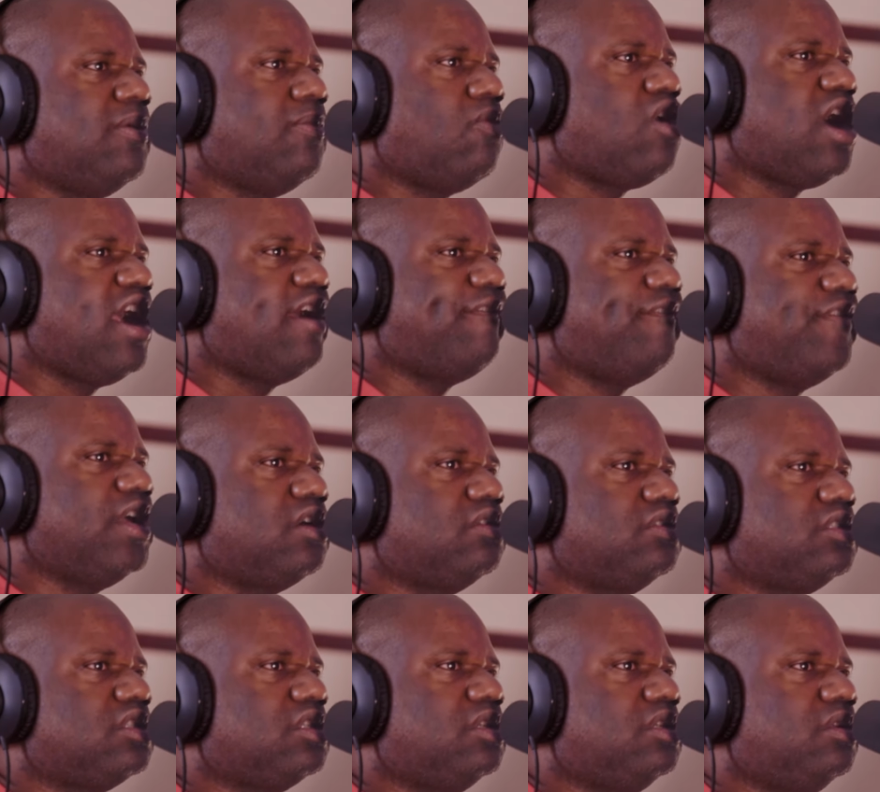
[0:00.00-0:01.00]
the more I
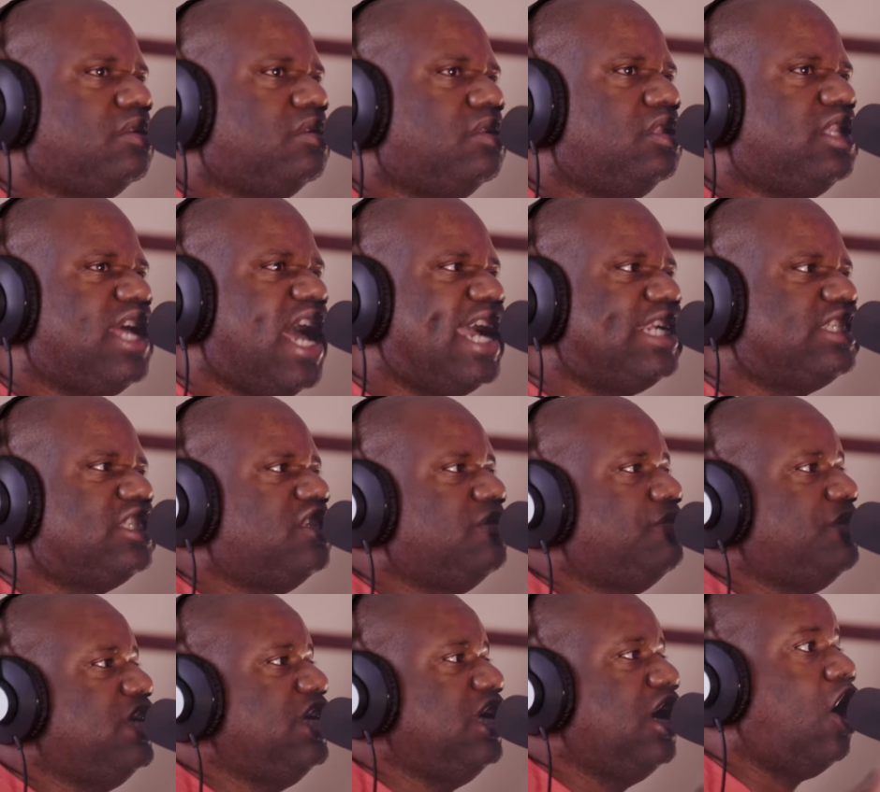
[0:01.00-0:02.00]
felt that I
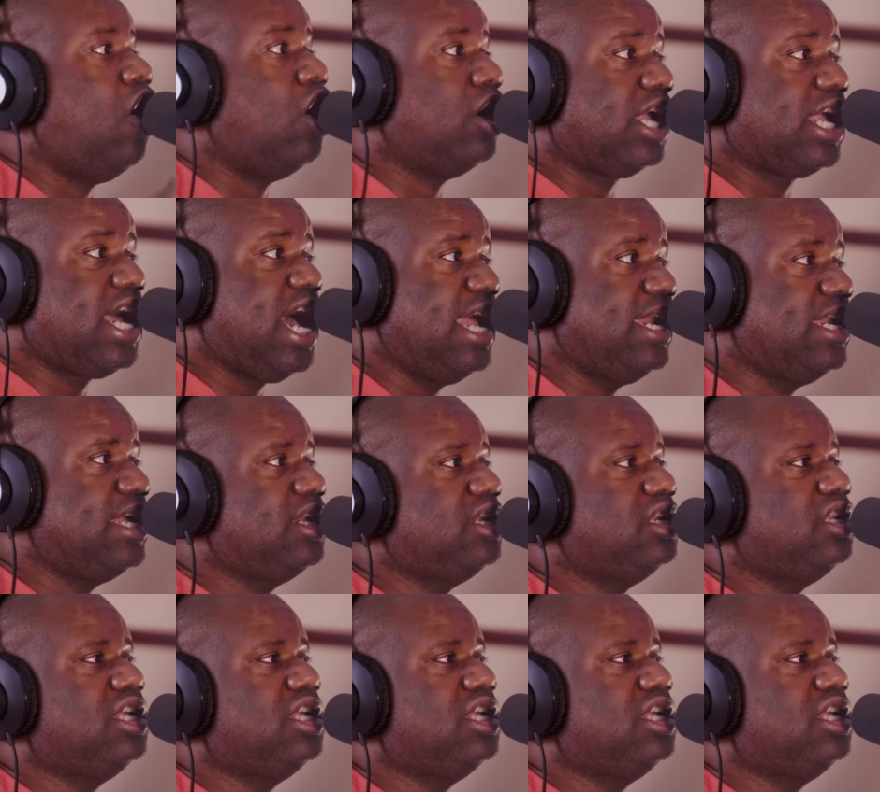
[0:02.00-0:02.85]
should be on the continent.